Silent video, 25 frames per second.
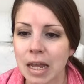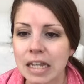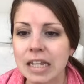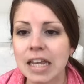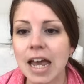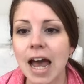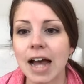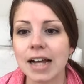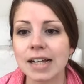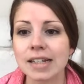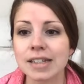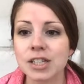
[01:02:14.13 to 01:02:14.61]

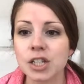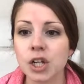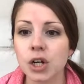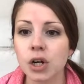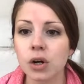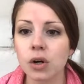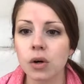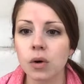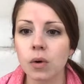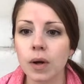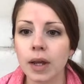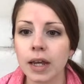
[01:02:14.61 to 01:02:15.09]
Yeah,
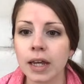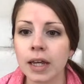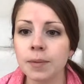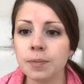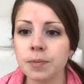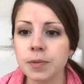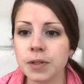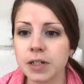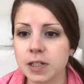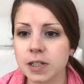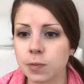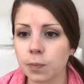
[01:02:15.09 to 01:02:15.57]
so
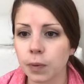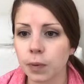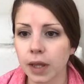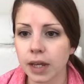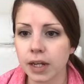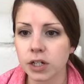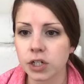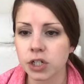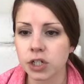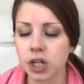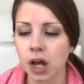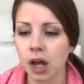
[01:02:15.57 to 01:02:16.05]
hip
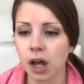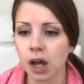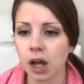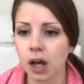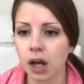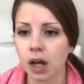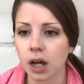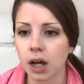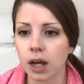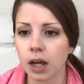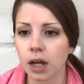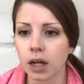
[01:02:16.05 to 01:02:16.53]

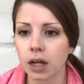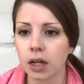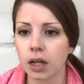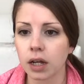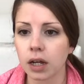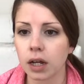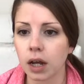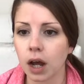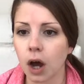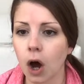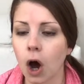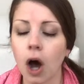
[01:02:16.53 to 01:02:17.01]
dysplasia
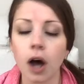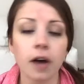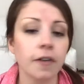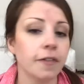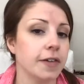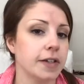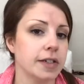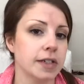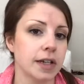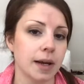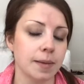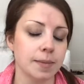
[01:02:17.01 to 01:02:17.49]

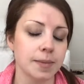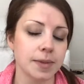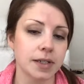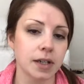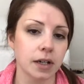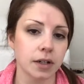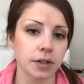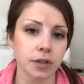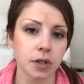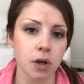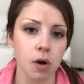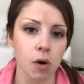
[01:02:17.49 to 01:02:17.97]
oftentimes
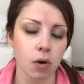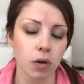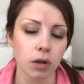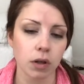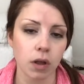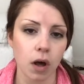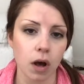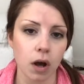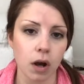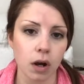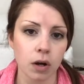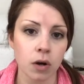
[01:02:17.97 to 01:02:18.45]
does go
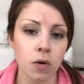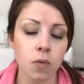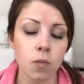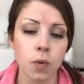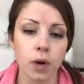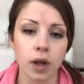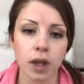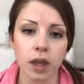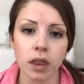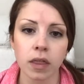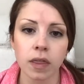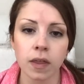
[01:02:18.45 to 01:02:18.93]
along
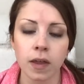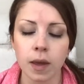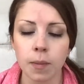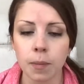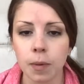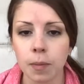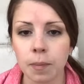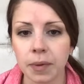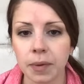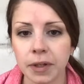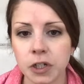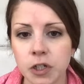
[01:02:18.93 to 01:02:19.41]
with
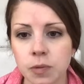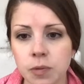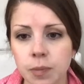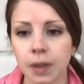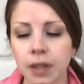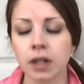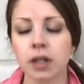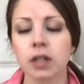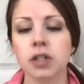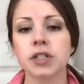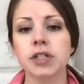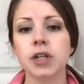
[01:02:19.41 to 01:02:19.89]
hip
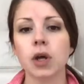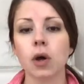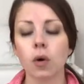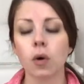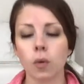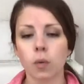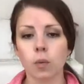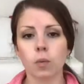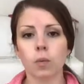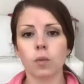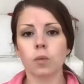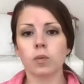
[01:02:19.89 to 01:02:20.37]
impingement.
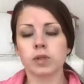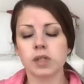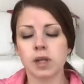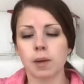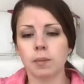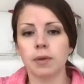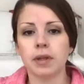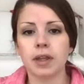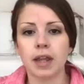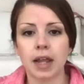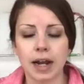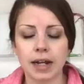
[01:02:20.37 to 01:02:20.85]
So
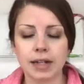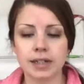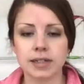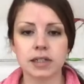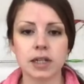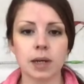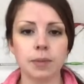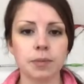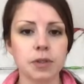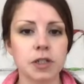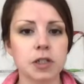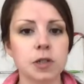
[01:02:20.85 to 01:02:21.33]
someone that
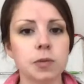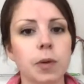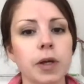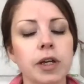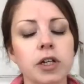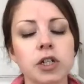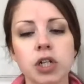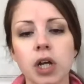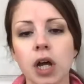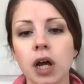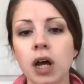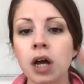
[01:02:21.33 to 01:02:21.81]
has hip
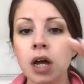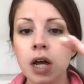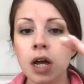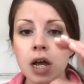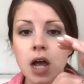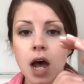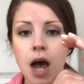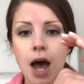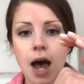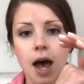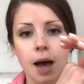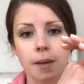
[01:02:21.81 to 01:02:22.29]
dysplasia
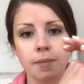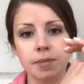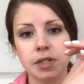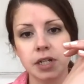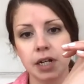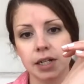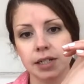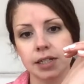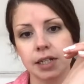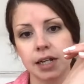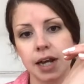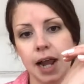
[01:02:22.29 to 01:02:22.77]

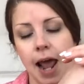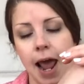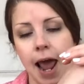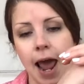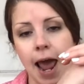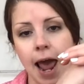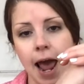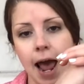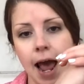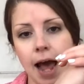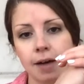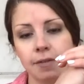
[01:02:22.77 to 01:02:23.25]
doesn't
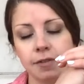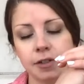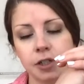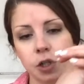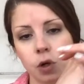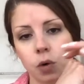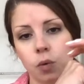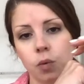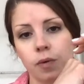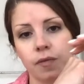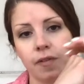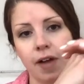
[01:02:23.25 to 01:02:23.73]
have,
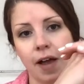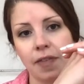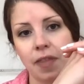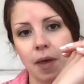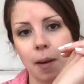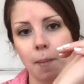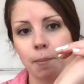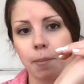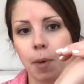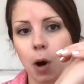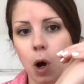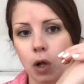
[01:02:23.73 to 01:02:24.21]
so we've
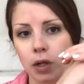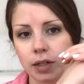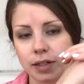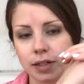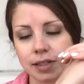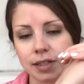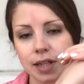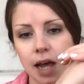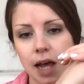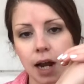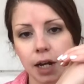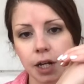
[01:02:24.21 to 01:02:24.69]
got that ball
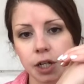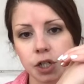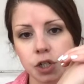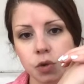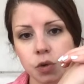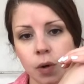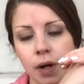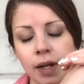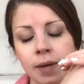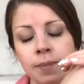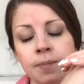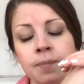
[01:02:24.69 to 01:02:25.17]
and
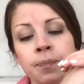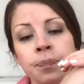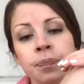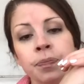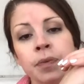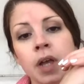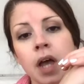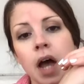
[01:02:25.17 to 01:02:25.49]
socket joint.